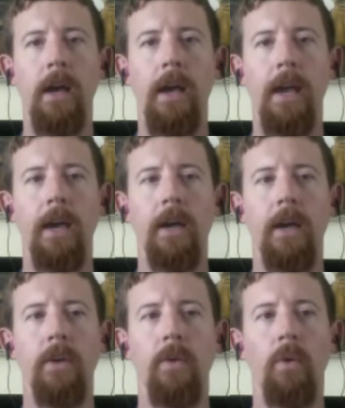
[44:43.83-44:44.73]

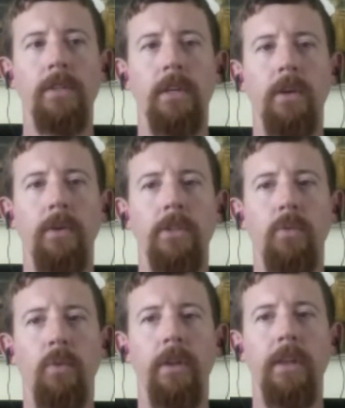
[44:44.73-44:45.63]
and what
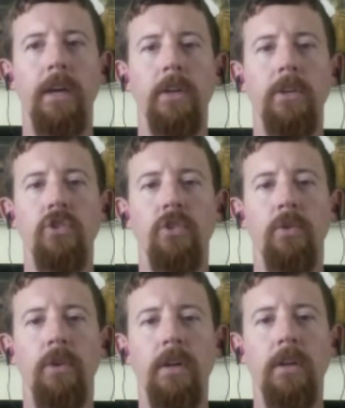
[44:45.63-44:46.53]
are they going to
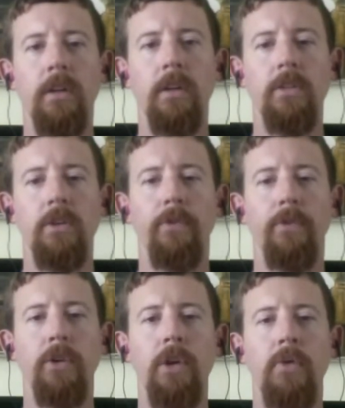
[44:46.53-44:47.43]
enjoy, So for
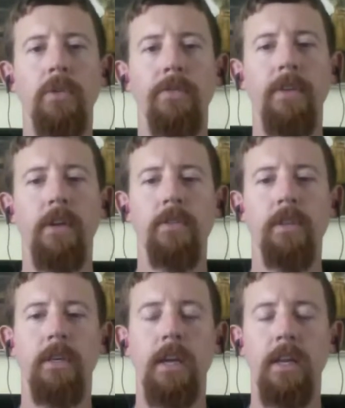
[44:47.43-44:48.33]
you, it's videos
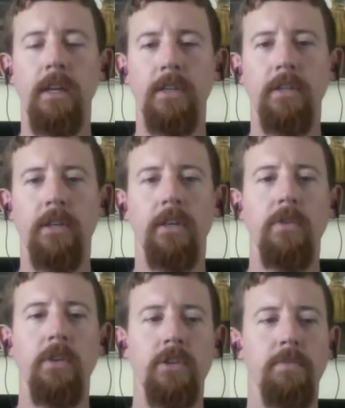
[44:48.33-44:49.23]
like Gideon's. Like you
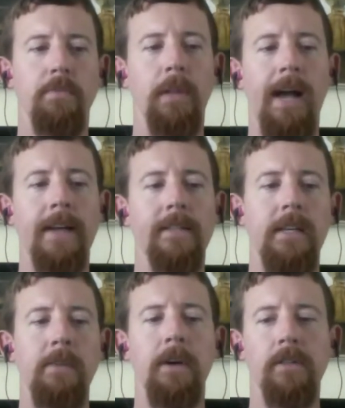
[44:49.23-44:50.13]
could just blast
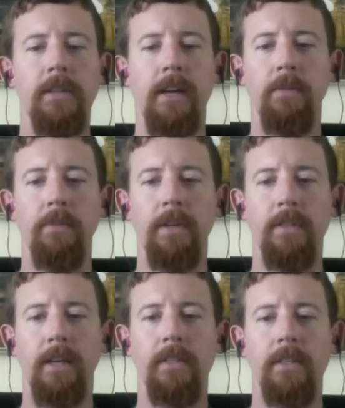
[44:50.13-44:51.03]
emails out because
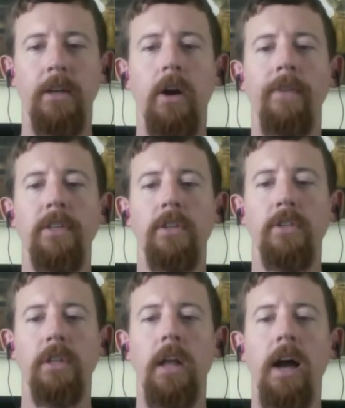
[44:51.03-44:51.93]
that's, obviously there's
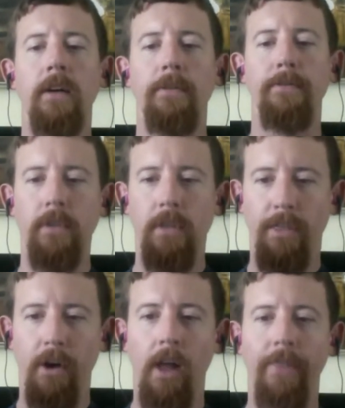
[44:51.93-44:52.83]
a lot of
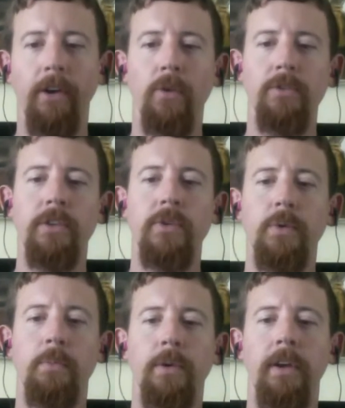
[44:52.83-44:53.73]
thought that goes into
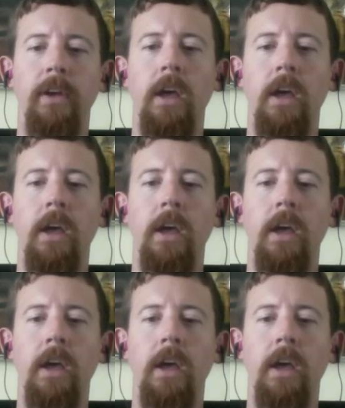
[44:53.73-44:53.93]
them. But